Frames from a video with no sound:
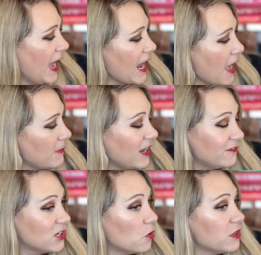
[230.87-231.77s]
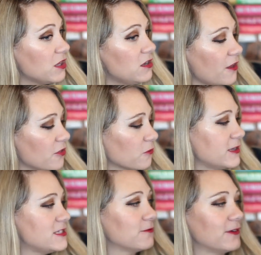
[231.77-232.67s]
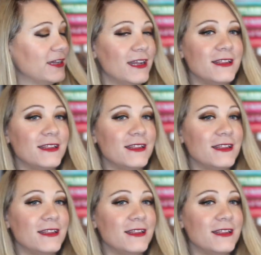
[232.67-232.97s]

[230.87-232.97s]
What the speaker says: And I'm gonna have to go with another recent read,